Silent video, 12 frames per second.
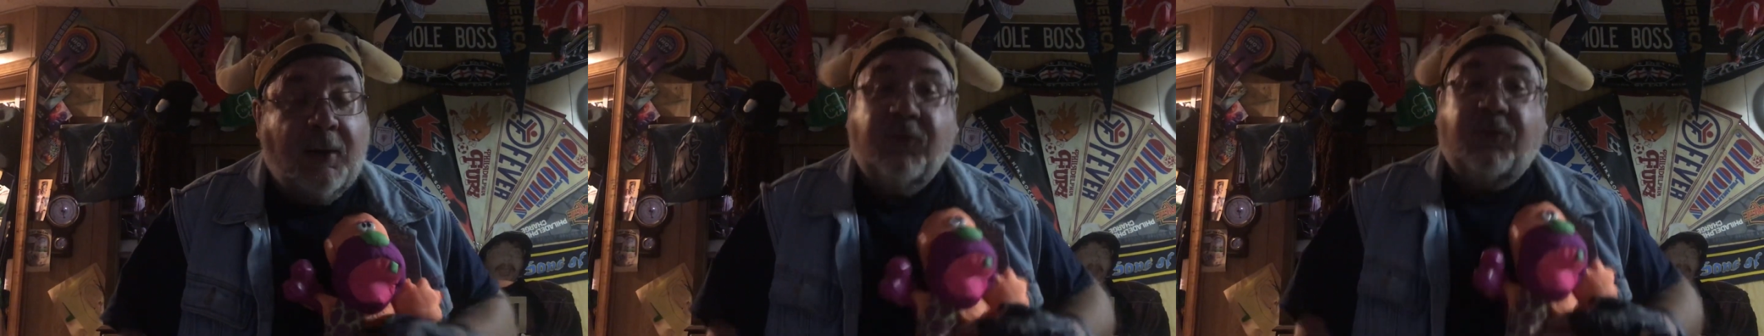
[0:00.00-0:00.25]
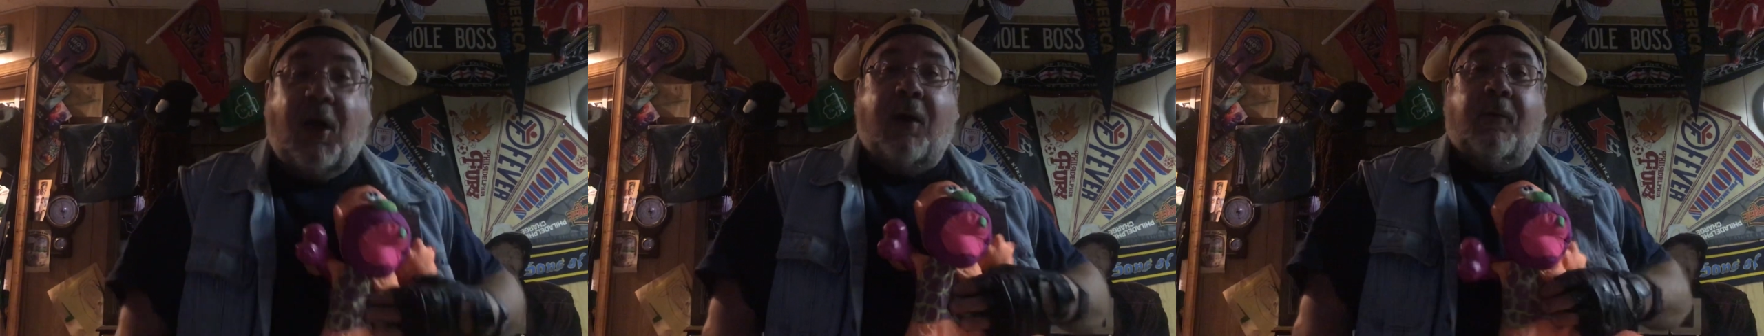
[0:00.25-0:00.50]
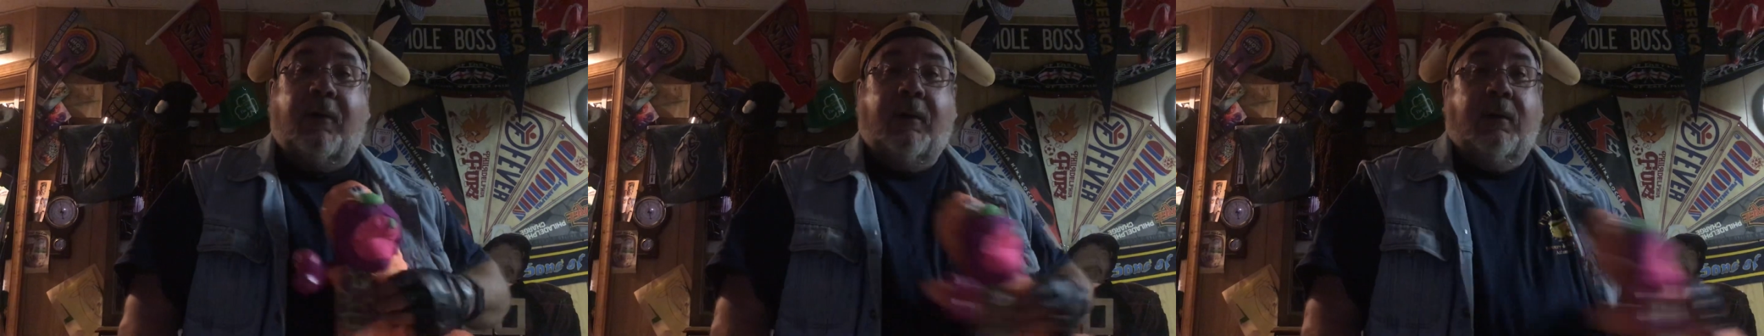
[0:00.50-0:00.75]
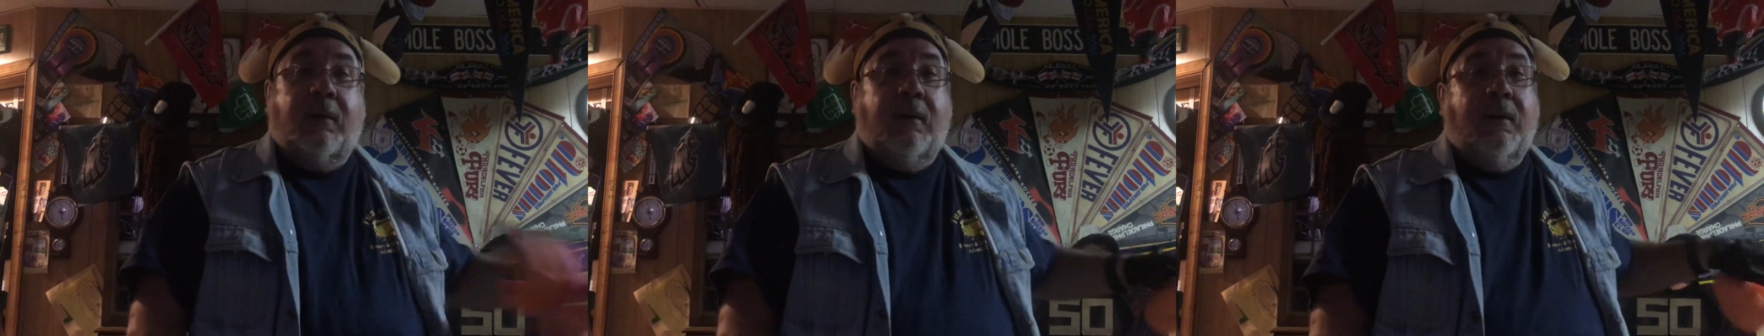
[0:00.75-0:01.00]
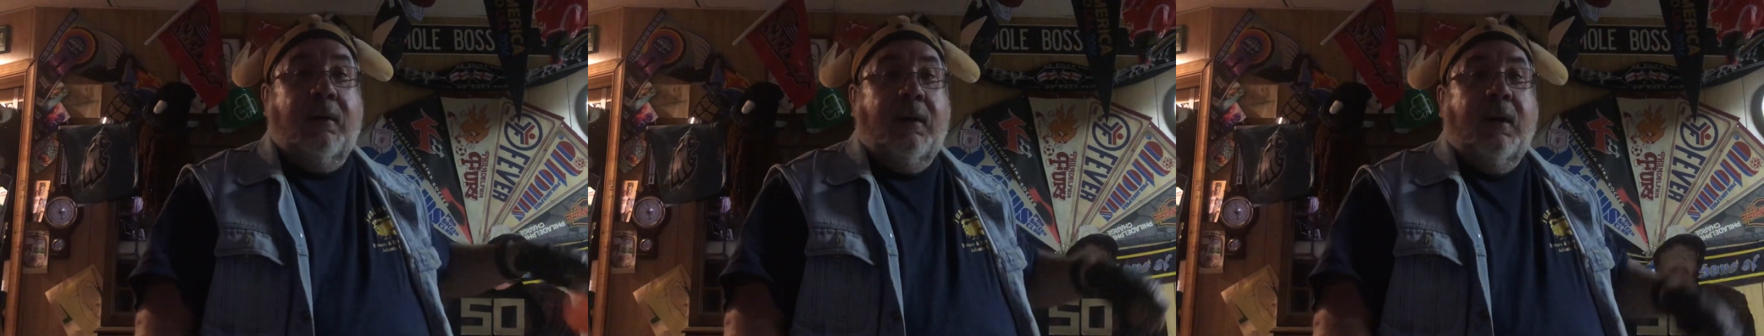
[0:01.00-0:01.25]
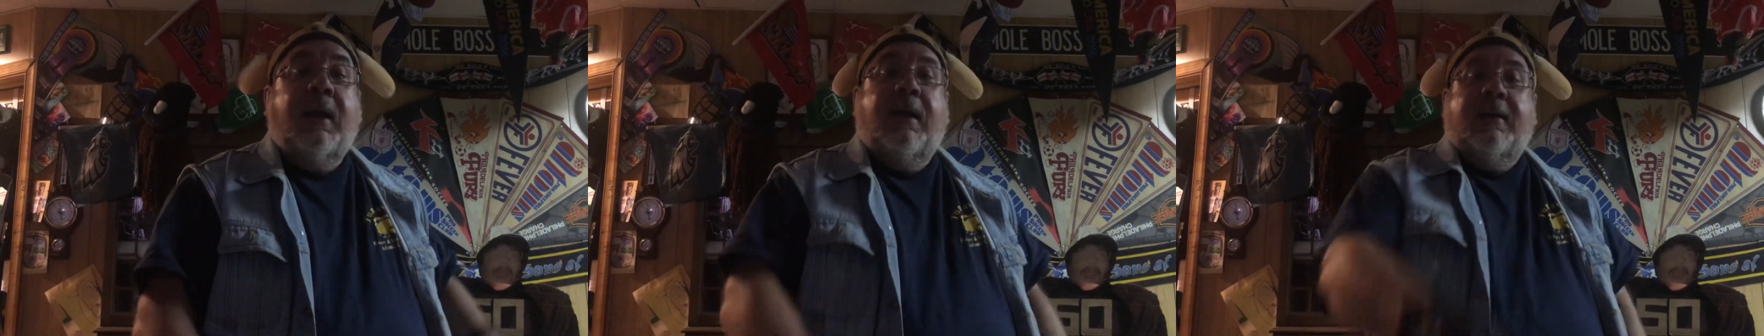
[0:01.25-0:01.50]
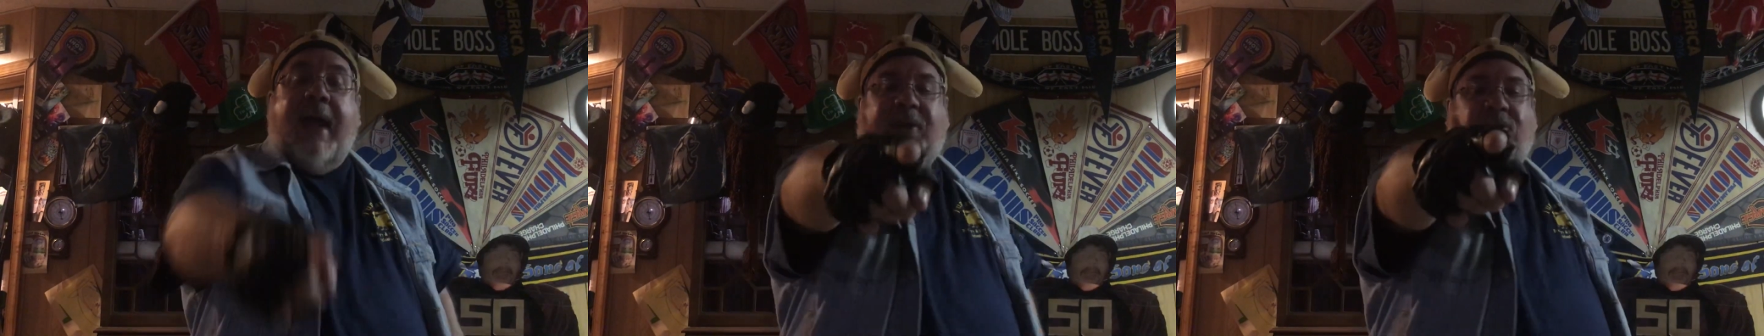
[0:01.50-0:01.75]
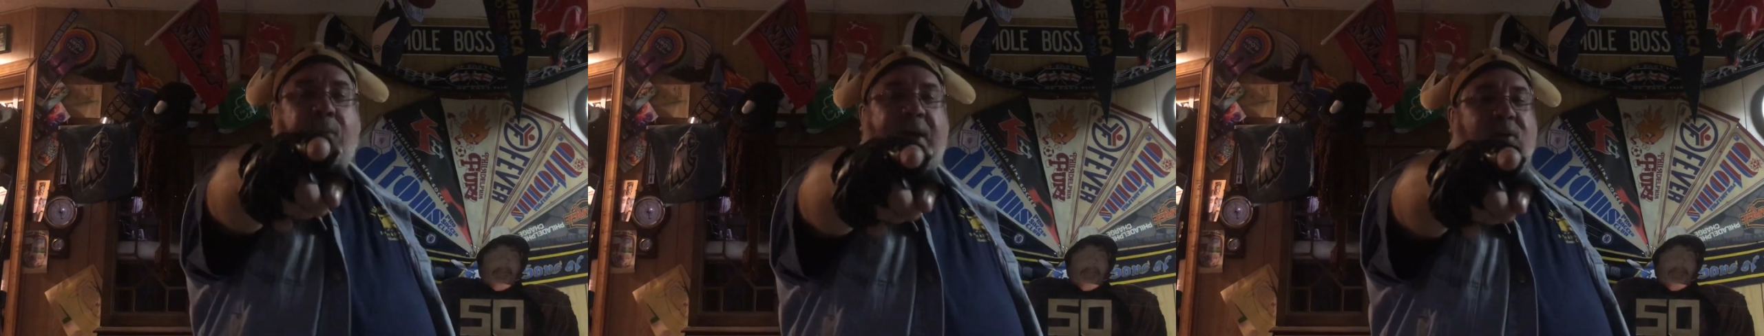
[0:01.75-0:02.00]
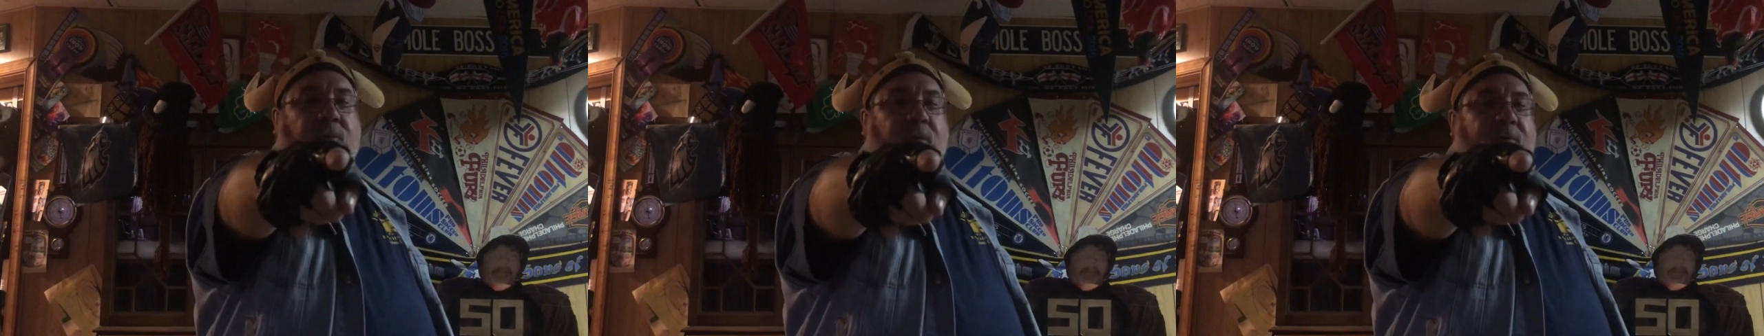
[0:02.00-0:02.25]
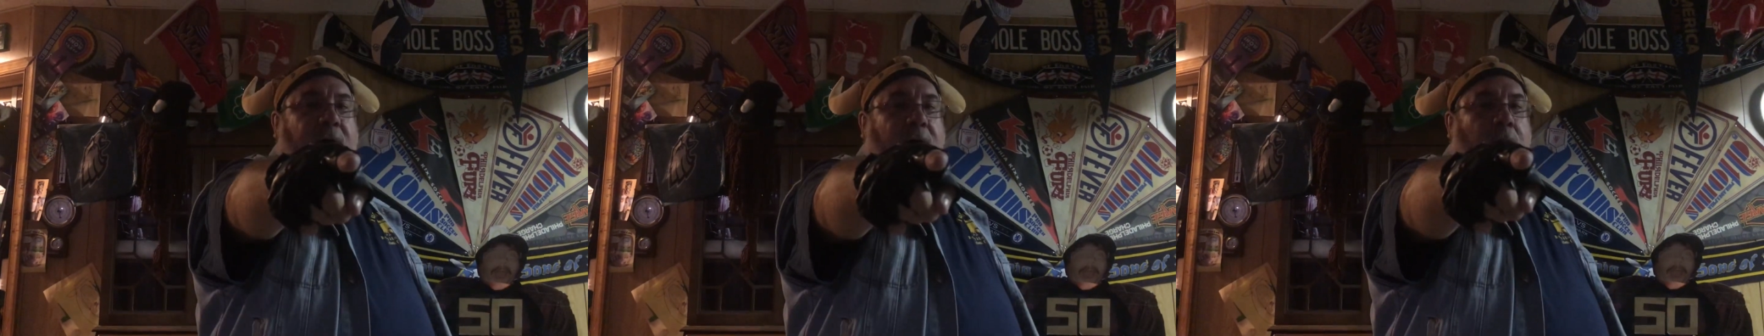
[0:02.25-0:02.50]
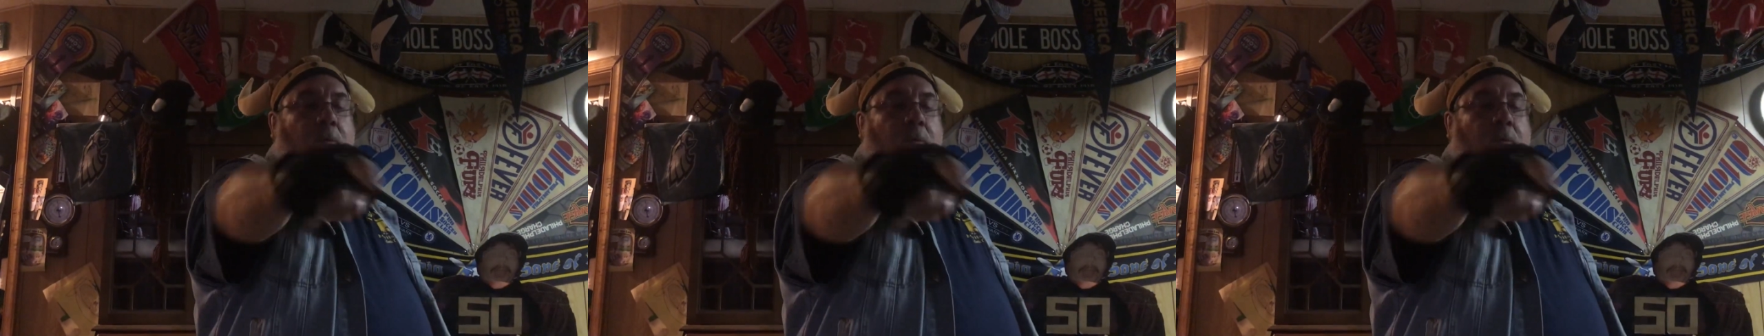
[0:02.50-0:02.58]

So, next week's review